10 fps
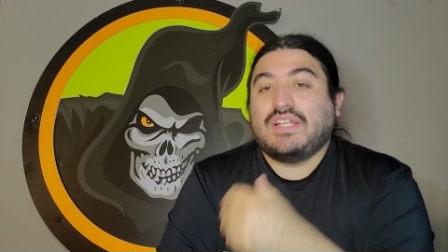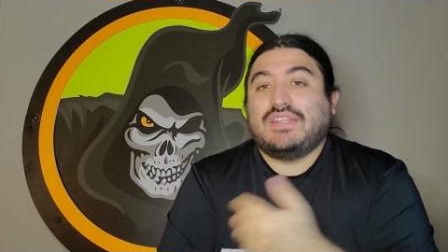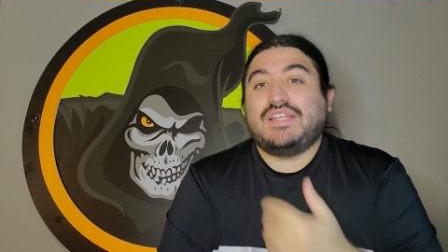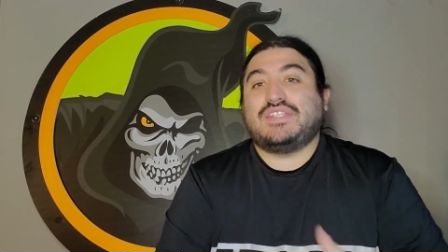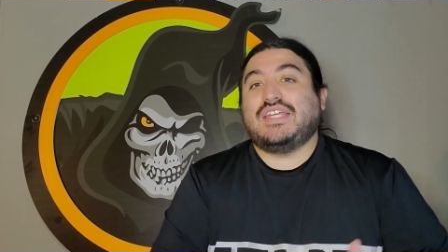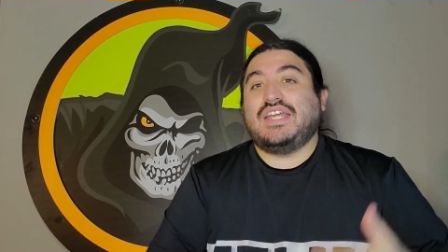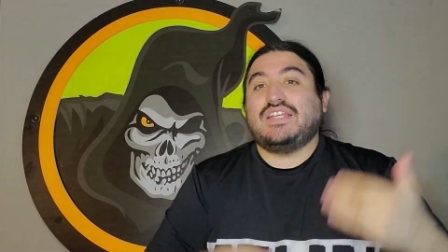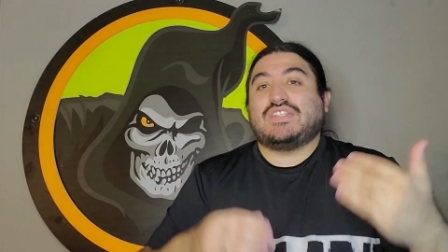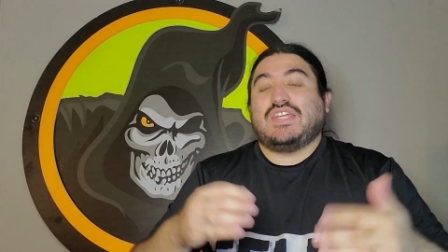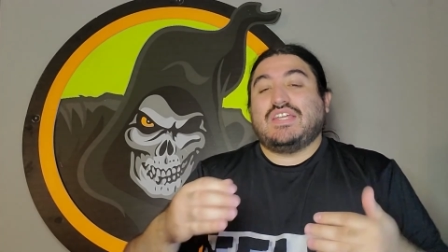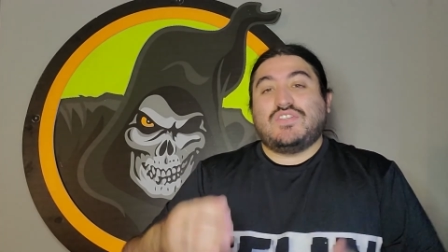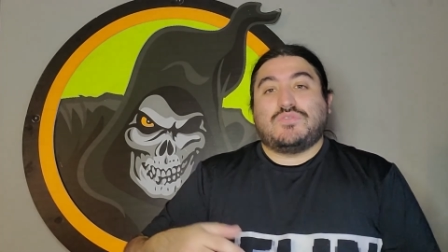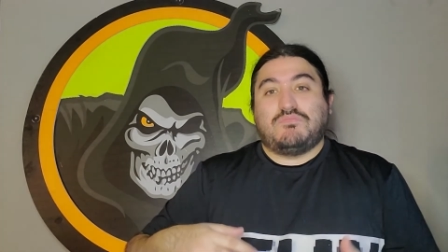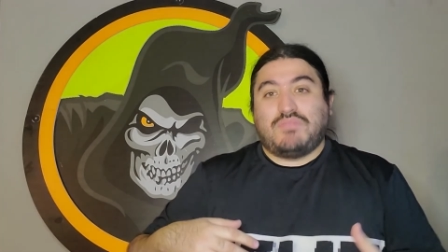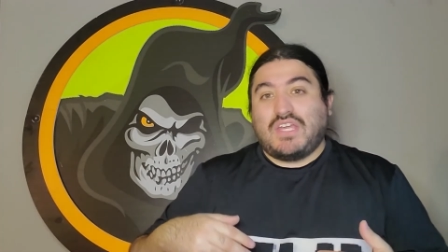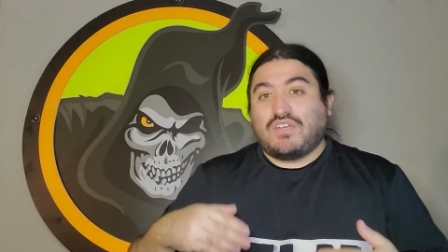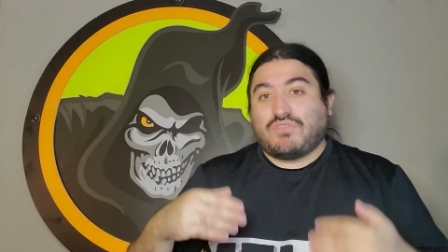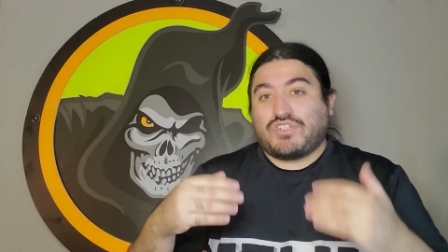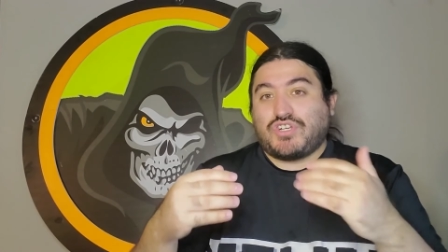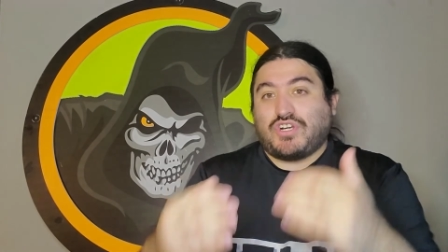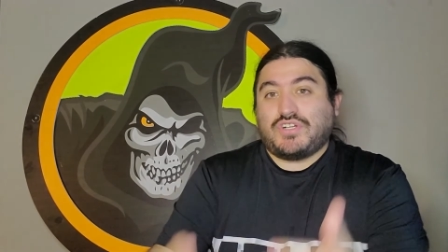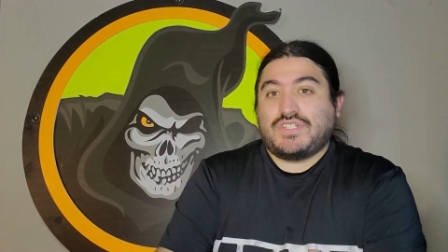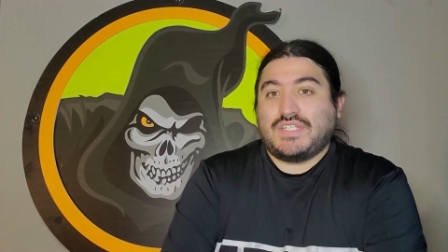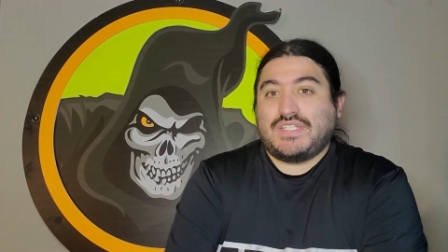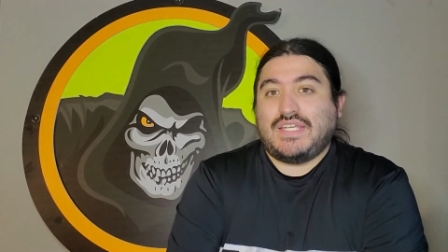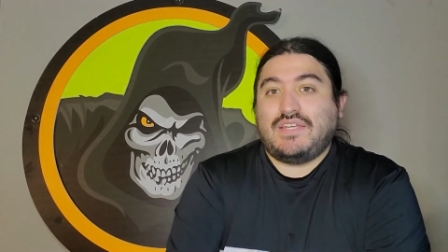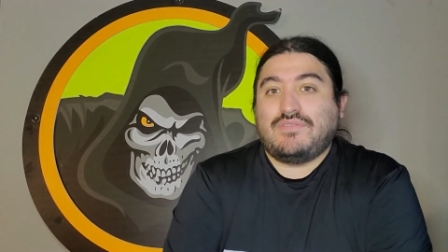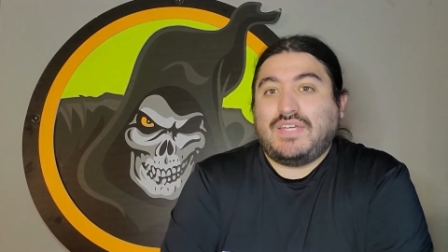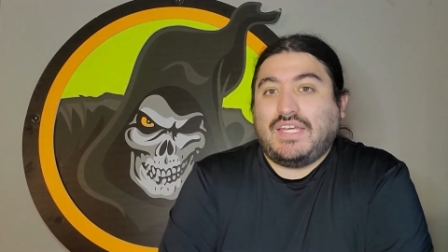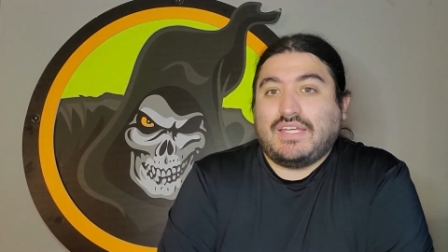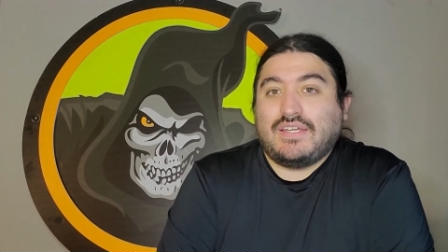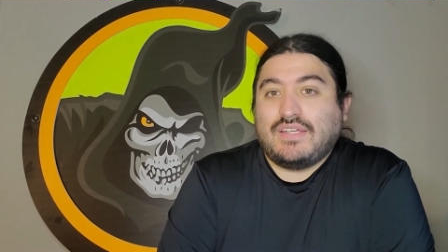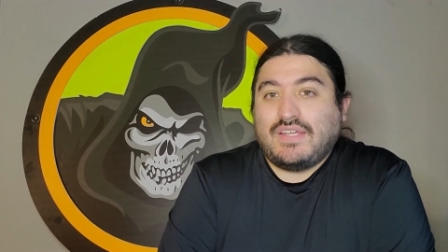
this is his big return to TV.